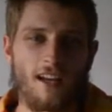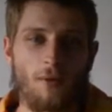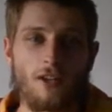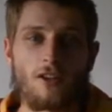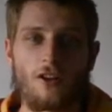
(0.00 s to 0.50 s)
and
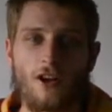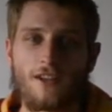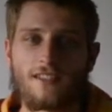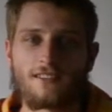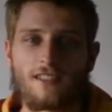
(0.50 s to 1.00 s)
when you learn
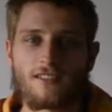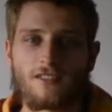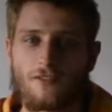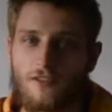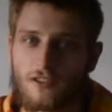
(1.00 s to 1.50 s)
these things
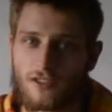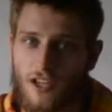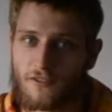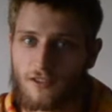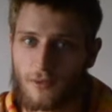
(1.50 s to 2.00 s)
you feel
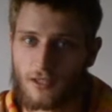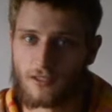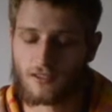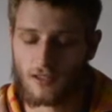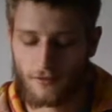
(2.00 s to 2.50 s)
chuffed about
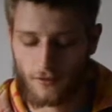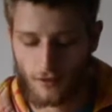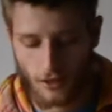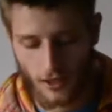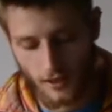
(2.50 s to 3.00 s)
yourself for
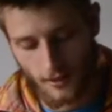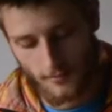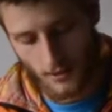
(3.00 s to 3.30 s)
knowing them.